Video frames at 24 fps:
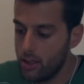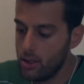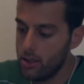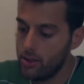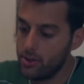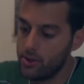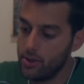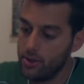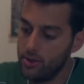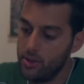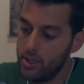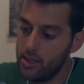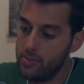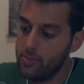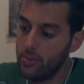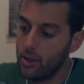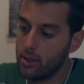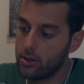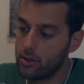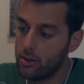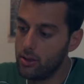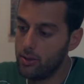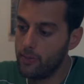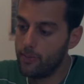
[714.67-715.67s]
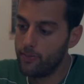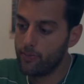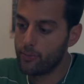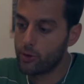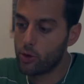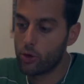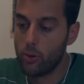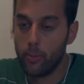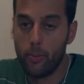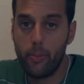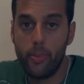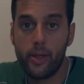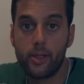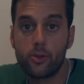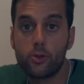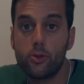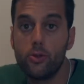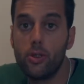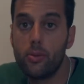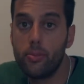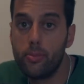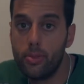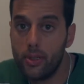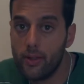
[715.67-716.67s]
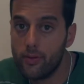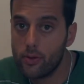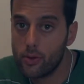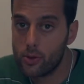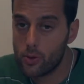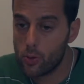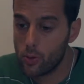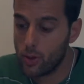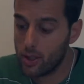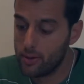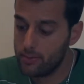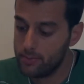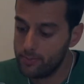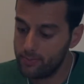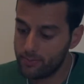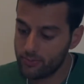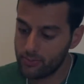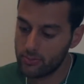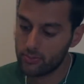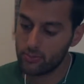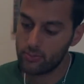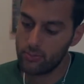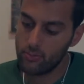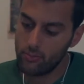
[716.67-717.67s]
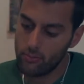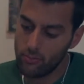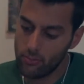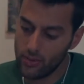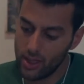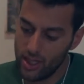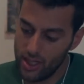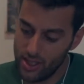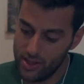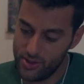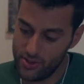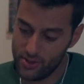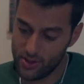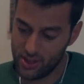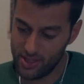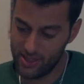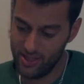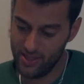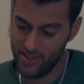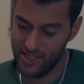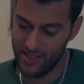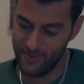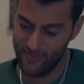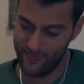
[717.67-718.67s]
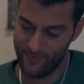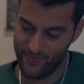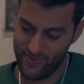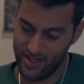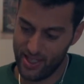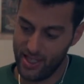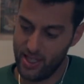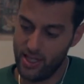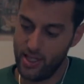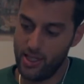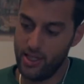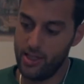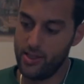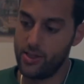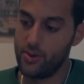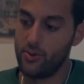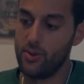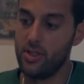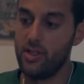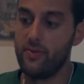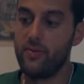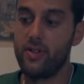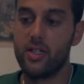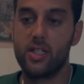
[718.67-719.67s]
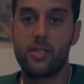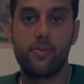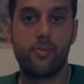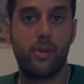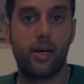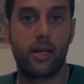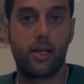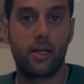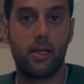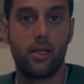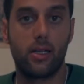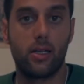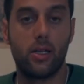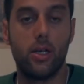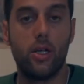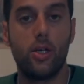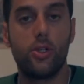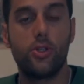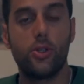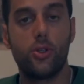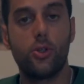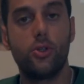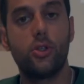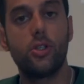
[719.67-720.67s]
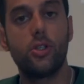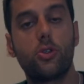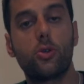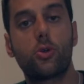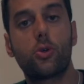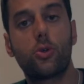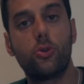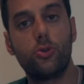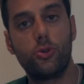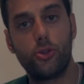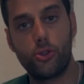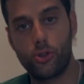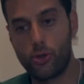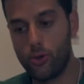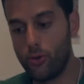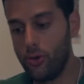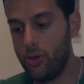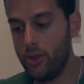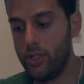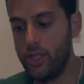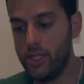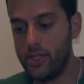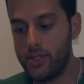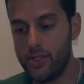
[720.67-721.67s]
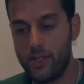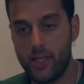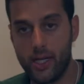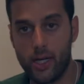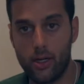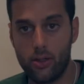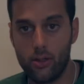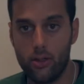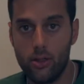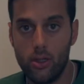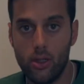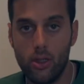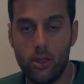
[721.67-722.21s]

So this bottle, compared to the previous one, as you can see, it's already very sparkling. So you to control this now.